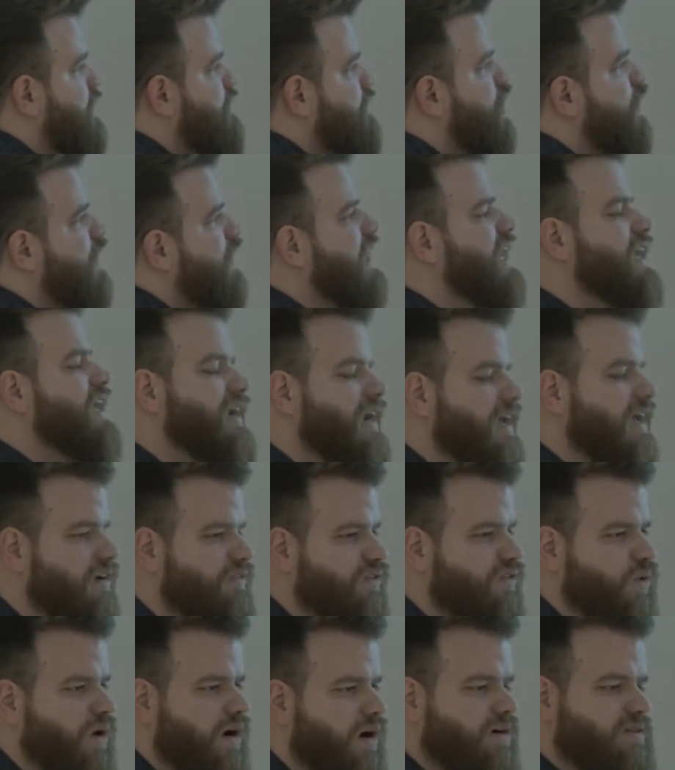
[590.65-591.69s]
of going in and out of
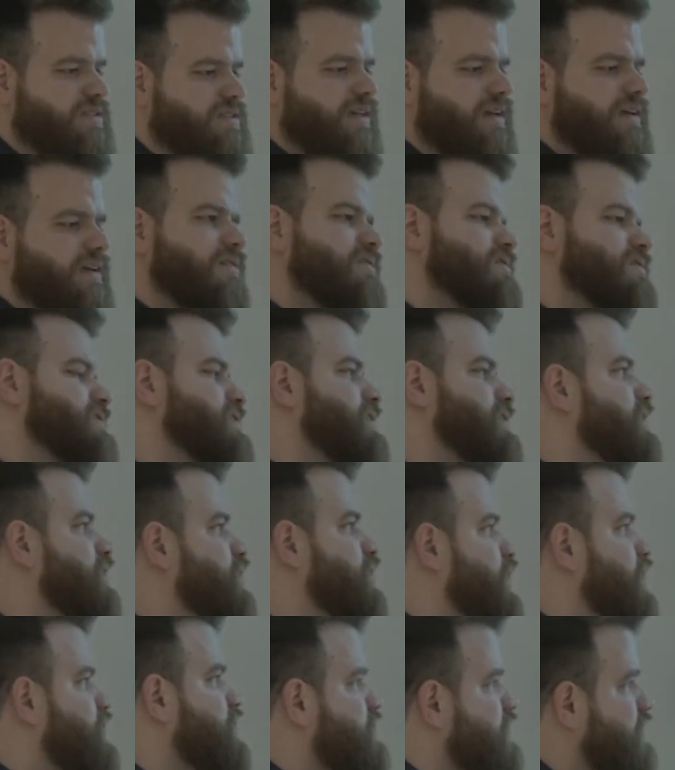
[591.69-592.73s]
quotes that I use single
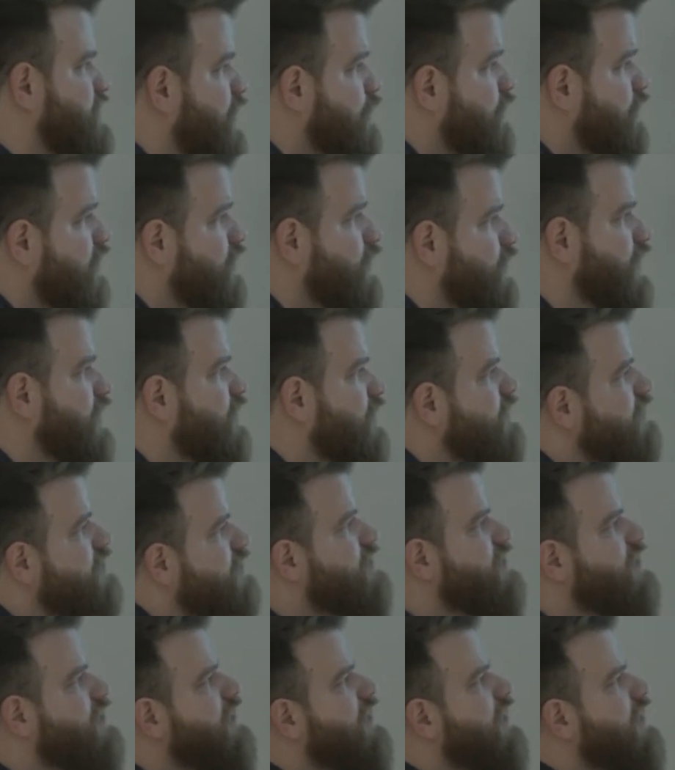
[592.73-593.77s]
quotes or double
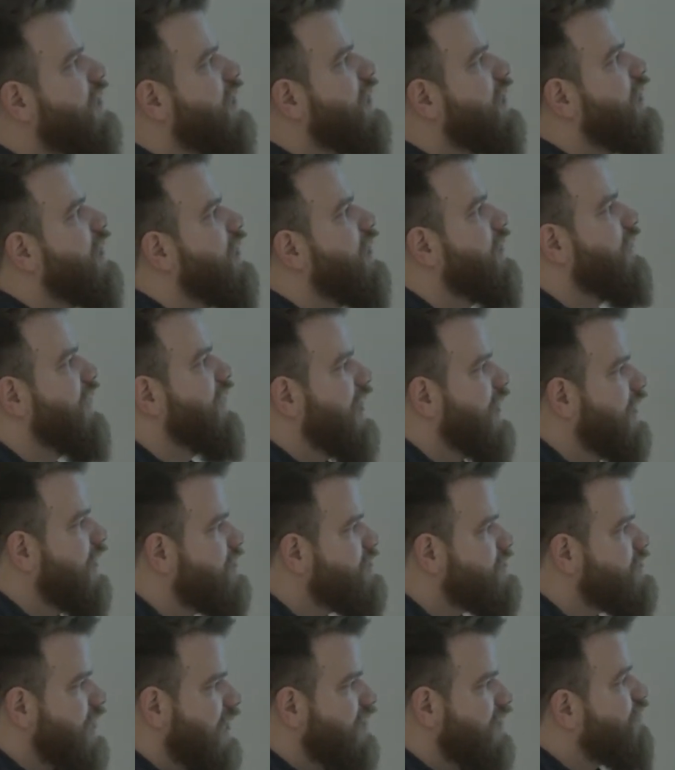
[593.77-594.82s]
quotes, that kind of
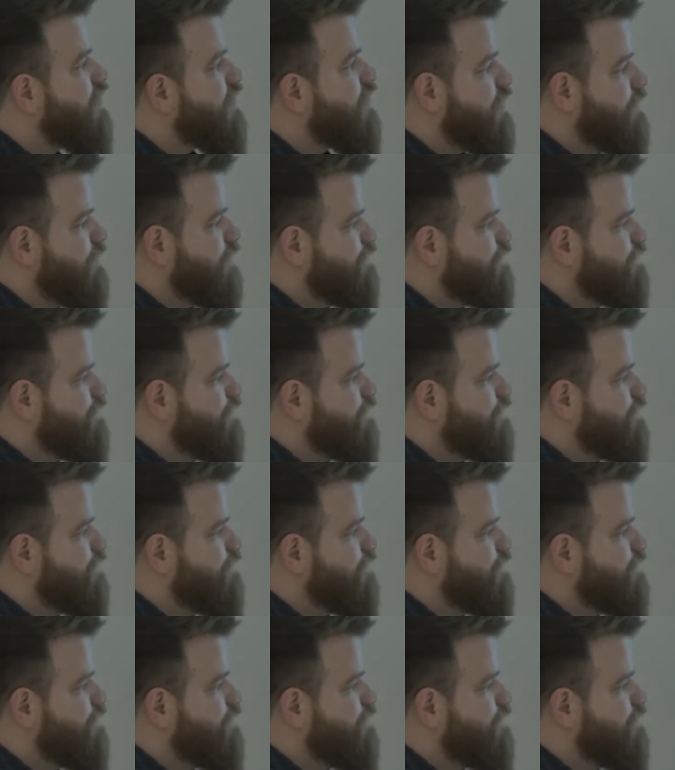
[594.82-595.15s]
stuff.